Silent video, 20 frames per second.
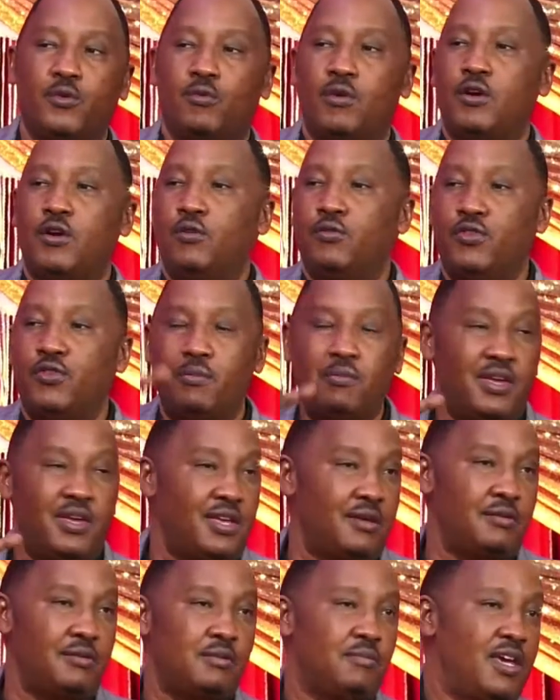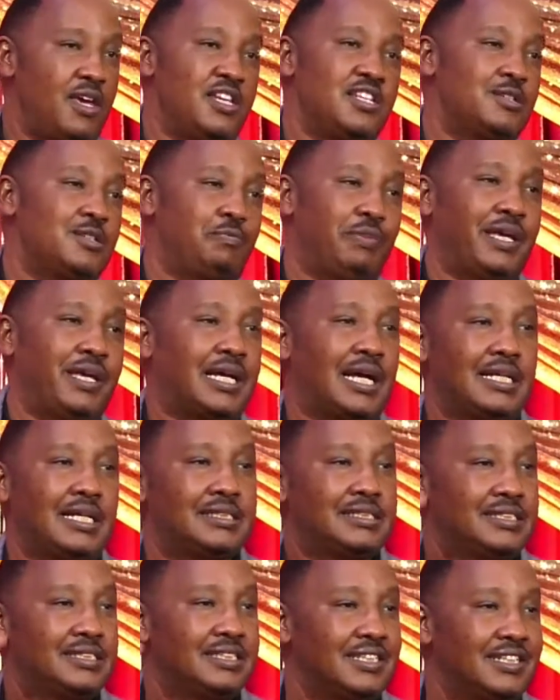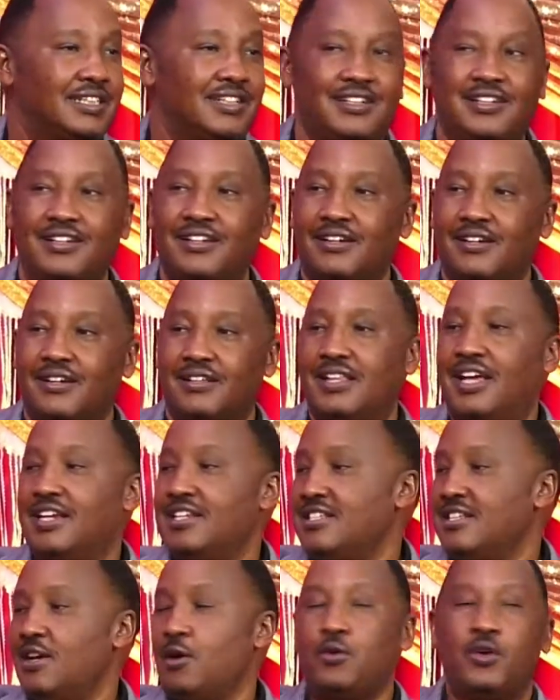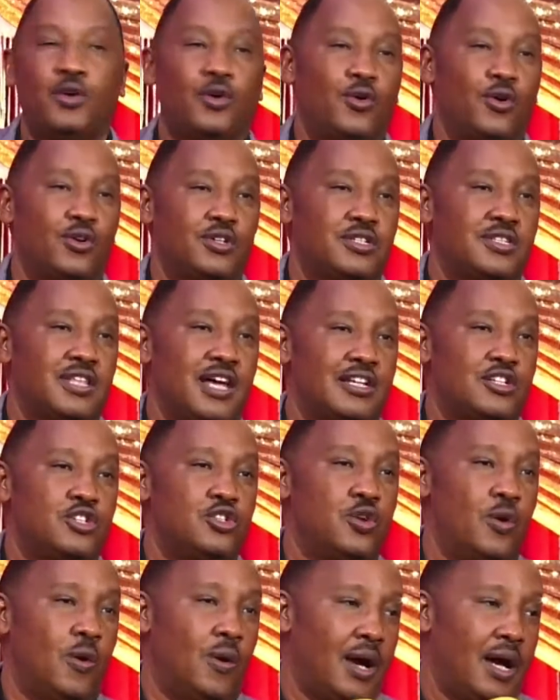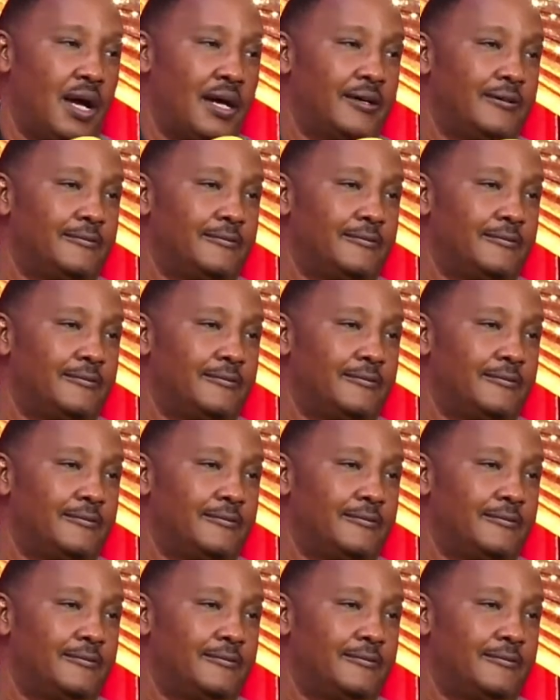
one of the main, main speakers. That is how we got that door.